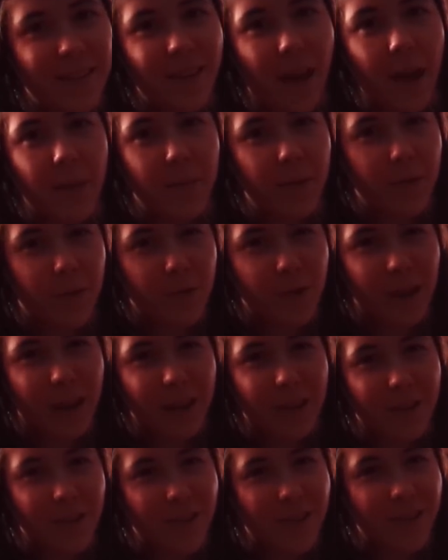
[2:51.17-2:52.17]
times have
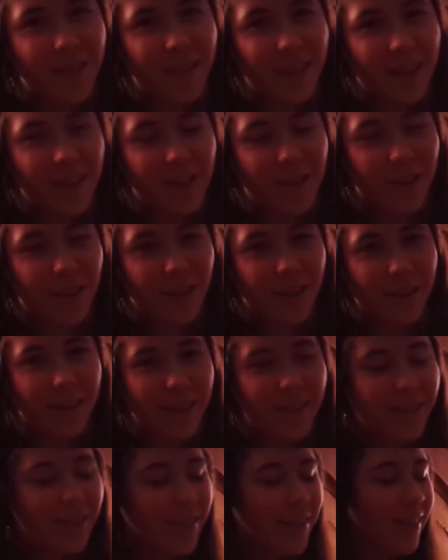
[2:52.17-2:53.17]
changed since ancient
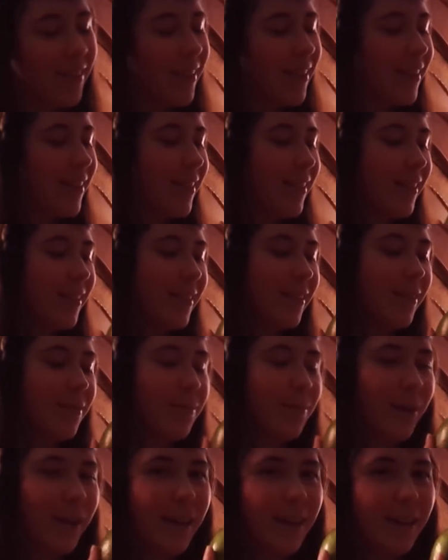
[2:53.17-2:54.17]
Greece.
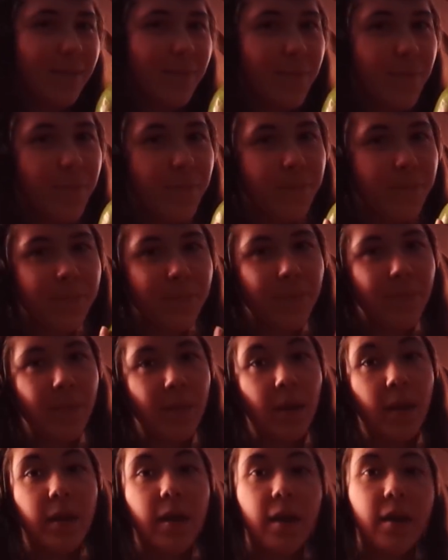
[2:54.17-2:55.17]
But
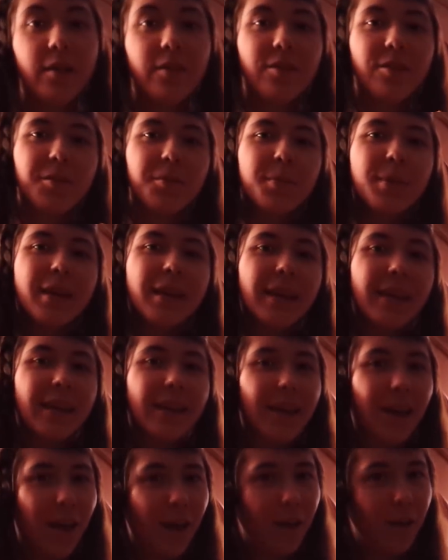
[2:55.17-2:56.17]

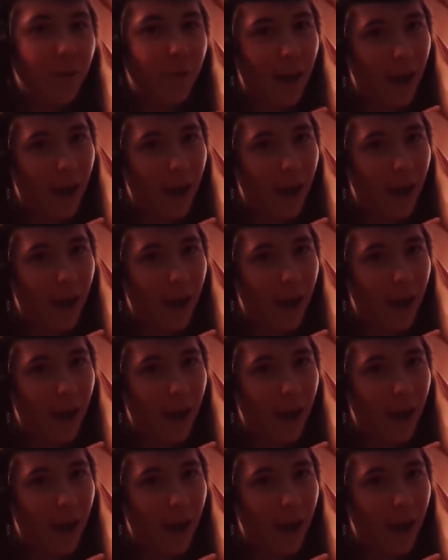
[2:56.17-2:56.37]
speaking of